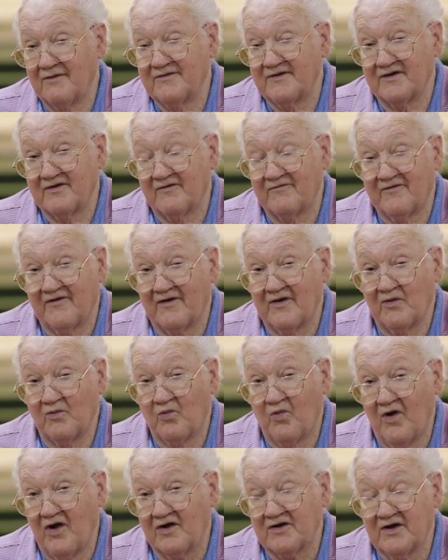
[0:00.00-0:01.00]
They're very
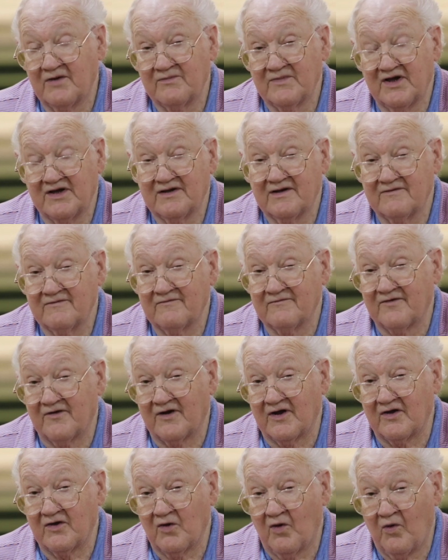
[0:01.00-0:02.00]
welcoming,
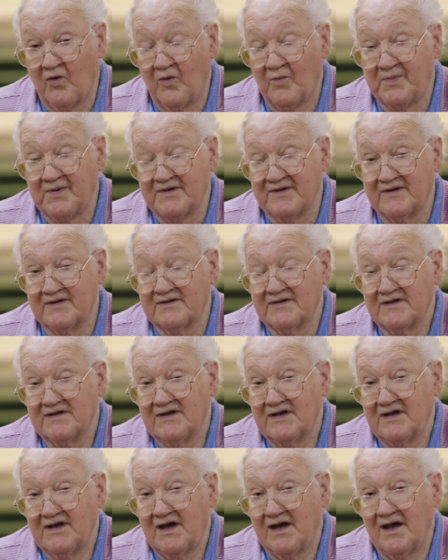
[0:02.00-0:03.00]
very open,
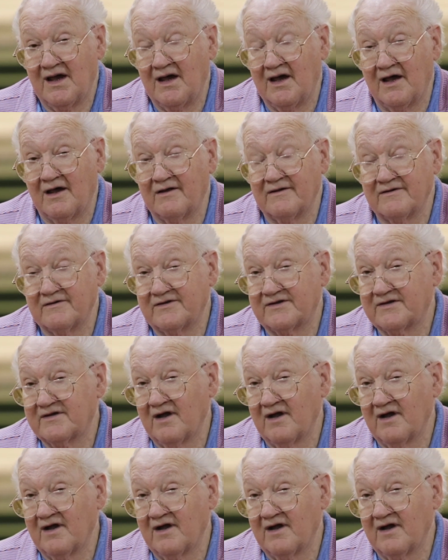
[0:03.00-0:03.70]
and